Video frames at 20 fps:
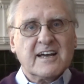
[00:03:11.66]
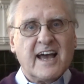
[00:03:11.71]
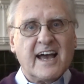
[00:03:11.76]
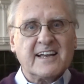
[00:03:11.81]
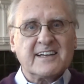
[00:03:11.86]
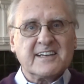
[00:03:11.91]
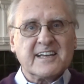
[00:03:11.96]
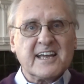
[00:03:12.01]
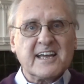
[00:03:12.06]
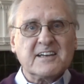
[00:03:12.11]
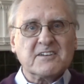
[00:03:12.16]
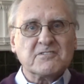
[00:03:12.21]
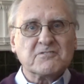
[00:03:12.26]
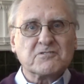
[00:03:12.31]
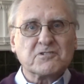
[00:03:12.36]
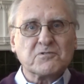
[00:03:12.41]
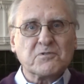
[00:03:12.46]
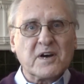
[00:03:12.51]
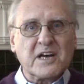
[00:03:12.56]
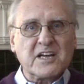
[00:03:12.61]
and
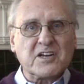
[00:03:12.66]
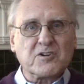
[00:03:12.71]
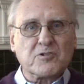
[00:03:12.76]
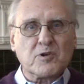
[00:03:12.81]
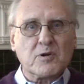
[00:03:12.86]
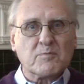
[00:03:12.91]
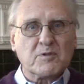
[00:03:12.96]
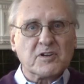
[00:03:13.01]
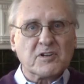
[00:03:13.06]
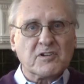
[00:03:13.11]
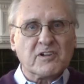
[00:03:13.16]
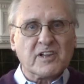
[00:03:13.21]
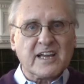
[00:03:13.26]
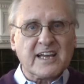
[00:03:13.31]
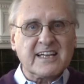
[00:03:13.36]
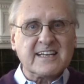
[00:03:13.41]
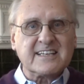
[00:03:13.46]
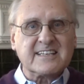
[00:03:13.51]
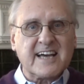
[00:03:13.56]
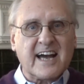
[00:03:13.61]
into a criminal
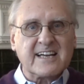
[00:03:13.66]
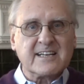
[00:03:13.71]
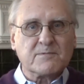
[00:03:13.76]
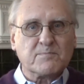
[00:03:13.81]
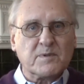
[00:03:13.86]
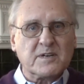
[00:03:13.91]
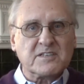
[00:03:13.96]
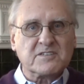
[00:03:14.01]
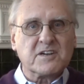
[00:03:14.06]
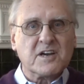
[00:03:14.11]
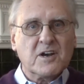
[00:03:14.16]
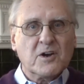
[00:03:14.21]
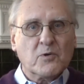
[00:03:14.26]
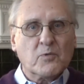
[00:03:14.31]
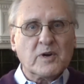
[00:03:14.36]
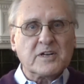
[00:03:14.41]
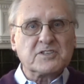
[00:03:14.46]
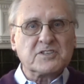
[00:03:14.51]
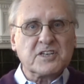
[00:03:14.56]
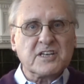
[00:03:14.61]
indictment
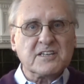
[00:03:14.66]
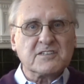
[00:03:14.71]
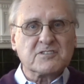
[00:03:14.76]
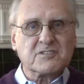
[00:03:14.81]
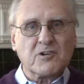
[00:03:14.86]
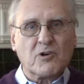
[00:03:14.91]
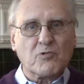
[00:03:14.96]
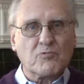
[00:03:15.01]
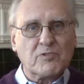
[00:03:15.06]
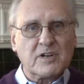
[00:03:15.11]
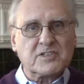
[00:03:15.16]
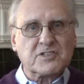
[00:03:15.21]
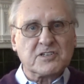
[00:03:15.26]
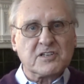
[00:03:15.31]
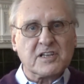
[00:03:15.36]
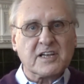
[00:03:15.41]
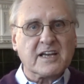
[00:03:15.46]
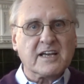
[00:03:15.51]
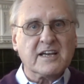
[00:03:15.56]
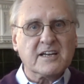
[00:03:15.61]
which he so
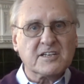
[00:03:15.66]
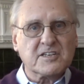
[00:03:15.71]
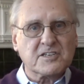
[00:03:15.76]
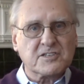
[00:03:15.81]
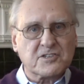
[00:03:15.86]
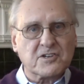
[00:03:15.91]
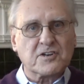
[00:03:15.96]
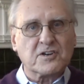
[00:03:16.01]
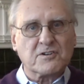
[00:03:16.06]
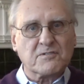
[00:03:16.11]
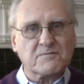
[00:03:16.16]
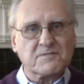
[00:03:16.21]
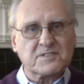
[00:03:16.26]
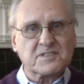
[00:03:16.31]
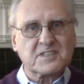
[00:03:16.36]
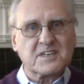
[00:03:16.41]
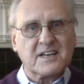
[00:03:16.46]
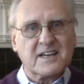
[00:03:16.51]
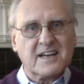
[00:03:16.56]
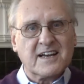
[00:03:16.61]
richly
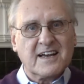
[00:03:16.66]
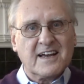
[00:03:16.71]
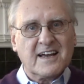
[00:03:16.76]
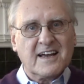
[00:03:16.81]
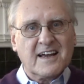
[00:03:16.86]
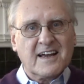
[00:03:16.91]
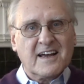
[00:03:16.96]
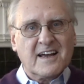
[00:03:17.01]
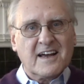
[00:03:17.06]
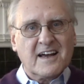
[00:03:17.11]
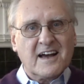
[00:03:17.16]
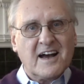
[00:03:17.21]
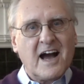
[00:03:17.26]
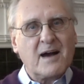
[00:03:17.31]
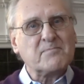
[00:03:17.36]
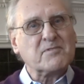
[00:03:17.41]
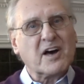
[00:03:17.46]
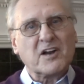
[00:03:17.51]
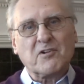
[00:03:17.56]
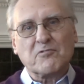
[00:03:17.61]
deserves.
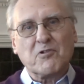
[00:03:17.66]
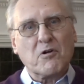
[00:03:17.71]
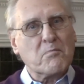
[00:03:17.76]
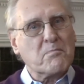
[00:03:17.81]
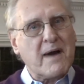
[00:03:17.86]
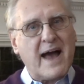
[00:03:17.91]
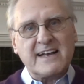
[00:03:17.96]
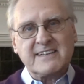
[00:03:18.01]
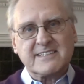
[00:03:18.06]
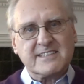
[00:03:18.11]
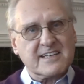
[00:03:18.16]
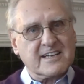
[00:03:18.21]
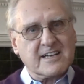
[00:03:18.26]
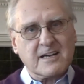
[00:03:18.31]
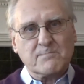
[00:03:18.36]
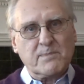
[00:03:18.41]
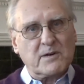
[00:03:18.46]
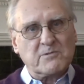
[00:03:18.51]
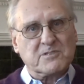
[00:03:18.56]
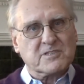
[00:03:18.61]
I'm not a romantic
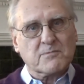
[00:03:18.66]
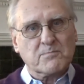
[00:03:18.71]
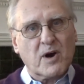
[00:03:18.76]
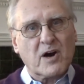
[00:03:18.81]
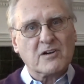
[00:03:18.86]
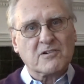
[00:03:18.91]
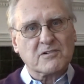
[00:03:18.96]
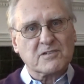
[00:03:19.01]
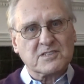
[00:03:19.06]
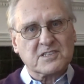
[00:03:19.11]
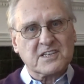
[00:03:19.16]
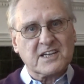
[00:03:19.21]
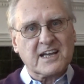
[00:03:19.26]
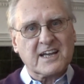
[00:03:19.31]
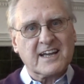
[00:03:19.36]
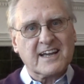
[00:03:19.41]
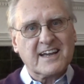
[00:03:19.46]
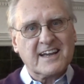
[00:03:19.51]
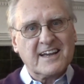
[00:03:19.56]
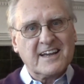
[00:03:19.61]
about
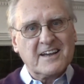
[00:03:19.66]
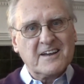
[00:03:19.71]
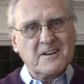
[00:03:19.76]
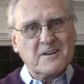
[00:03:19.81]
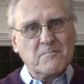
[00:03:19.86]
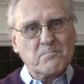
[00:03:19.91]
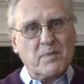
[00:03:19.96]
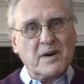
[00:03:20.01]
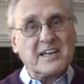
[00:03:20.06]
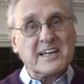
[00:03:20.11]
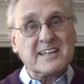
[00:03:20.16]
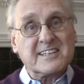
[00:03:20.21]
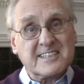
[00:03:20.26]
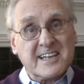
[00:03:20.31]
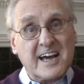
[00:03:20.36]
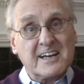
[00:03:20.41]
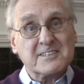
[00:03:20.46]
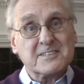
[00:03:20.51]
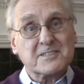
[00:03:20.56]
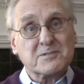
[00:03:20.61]
democracy, but it
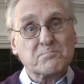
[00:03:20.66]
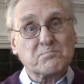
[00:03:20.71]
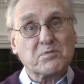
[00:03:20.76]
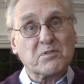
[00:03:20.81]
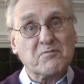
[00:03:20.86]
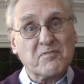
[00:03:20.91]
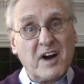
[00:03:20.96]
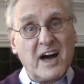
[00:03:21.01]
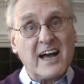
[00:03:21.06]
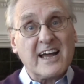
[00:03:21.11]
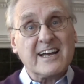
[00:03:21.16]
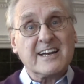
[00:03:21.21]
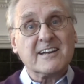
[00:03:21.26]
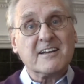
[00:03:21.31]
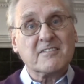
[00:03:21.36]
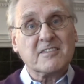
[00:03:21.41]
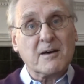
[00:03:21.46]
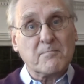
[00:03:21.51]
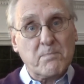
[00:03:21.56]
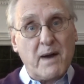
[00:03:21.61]
does provide
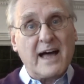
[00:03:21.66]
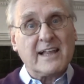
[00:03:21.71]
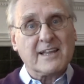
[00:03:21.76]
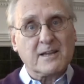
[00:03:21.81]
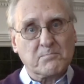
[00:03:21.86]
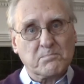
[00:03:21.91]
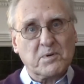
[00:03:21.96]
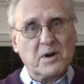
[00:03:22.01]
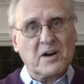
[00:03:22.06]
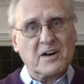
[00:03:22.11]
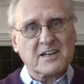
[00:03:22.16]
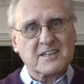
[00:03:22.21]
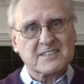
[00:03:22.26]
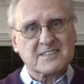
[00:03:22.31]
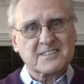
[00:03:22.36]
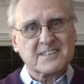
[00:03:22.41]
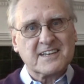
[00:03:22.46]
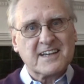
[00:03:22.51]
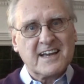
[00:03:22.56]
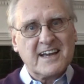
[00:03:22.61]
the ballot
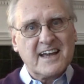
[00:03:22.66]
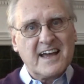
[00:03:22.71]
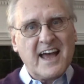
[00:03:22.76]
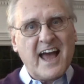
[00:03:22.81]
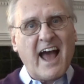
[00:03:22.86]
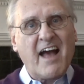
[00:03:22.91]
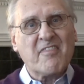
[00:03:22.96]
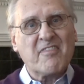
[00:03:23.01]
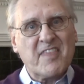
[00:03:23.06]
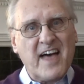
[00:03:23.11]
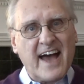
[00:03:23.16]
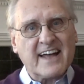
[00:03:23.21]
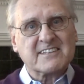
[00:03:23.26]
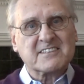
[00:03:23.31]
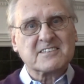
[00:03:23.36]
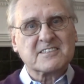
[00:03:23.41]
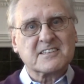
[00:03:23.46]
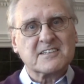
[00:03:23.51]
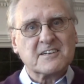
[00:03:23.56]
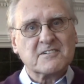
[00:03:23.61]
box, and
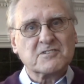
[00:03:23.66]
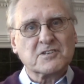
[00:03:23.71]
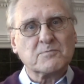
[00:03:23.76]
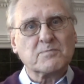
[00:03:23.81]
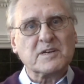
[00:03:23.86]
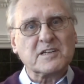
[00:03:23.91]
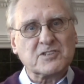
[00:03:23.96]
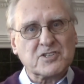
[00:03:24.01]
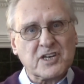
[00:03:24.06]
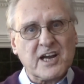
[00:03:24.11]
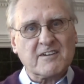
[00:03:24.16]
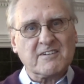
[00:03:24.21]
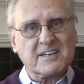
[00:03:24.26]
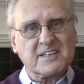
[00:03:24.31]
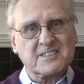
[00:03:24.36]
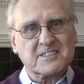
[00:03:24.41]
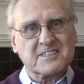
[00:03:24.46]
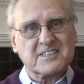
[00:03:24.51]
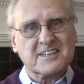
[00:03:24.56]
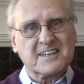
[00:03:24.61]
that's to be
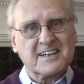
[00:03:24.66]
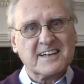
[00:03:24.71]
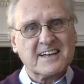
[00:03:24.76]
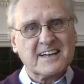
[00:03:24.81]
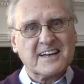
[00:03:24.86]
cherished.